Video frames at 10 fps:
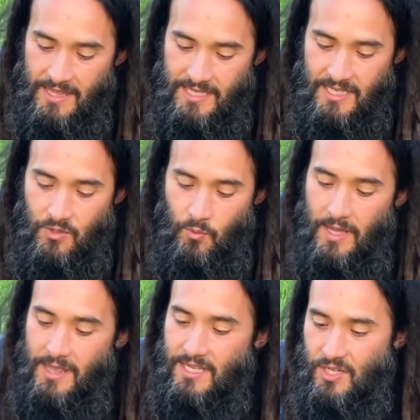This is
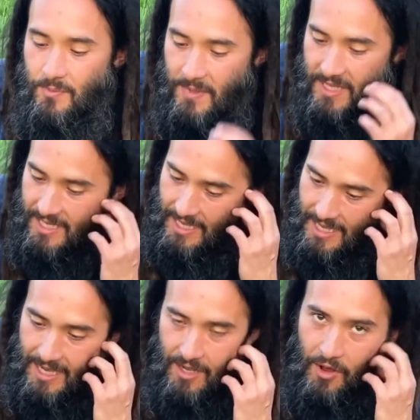one that should be
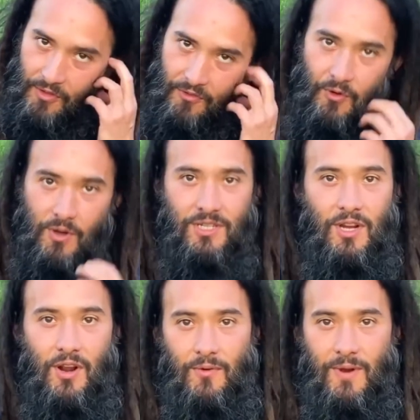in all the
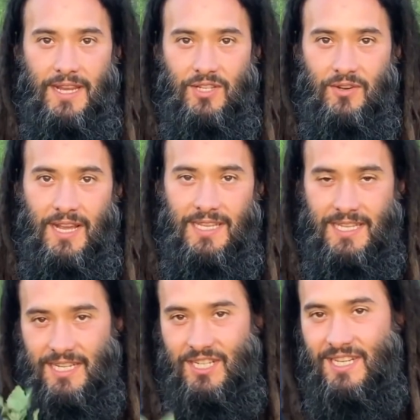4-star restaurants,
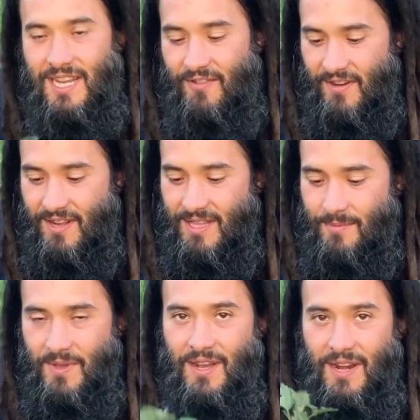and it should definitely
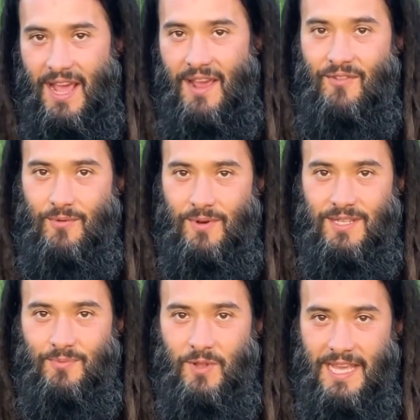be on
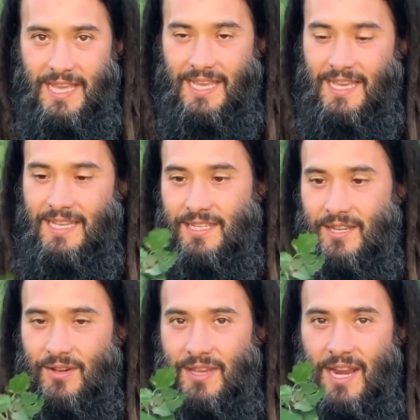everyone's plate.
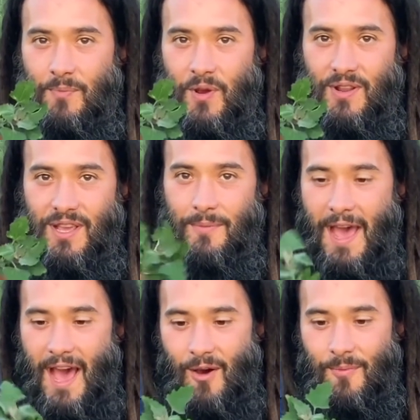So Chenopodium
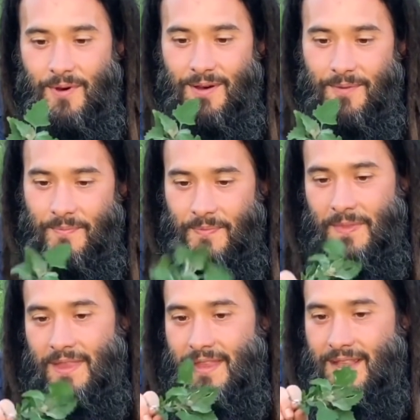alba,
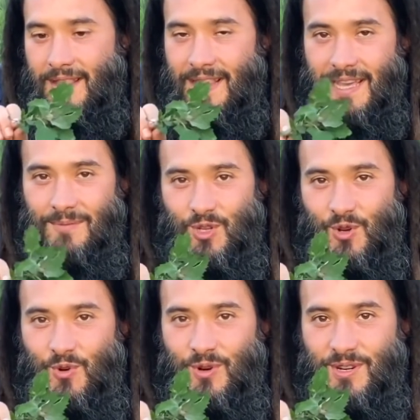
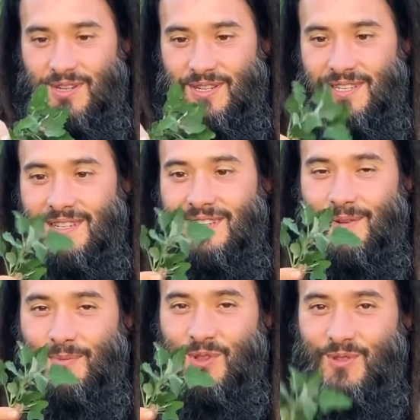Lambsquarters,
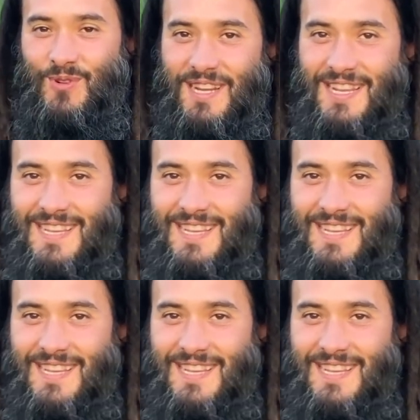number three.